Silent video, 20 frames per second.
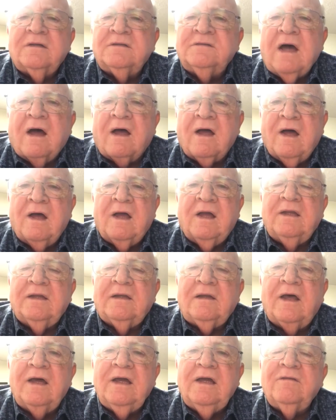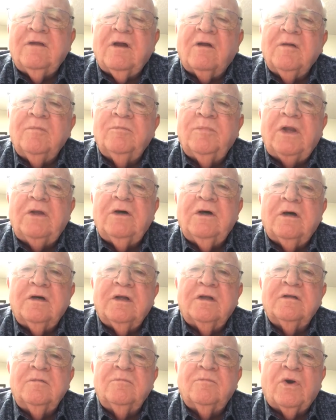dying, laying there in
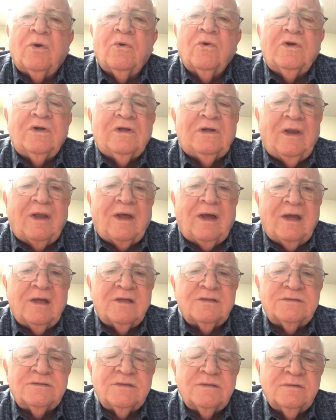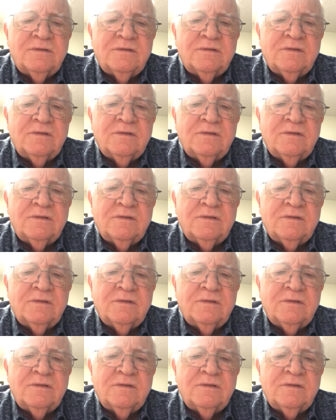blood and broken glass.